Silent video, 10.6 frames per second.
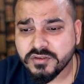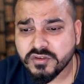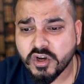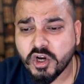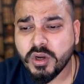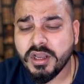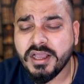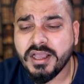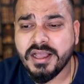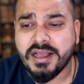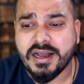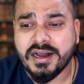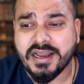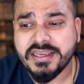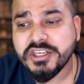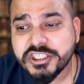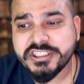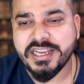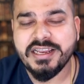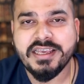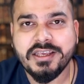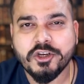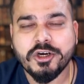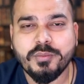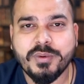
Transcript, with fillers: So uh, initially, you know,